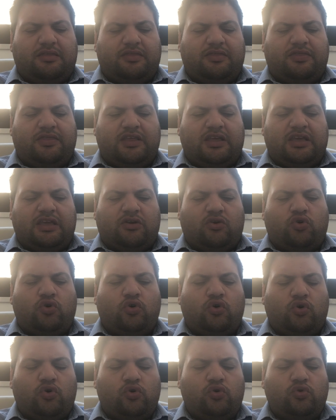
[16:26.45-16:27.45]
they
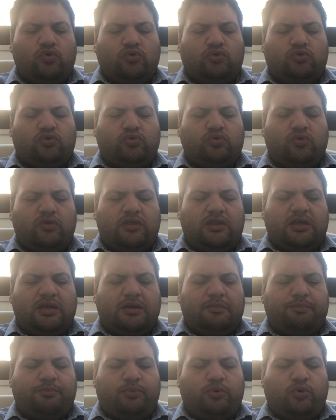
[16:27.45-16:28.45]
conclude to the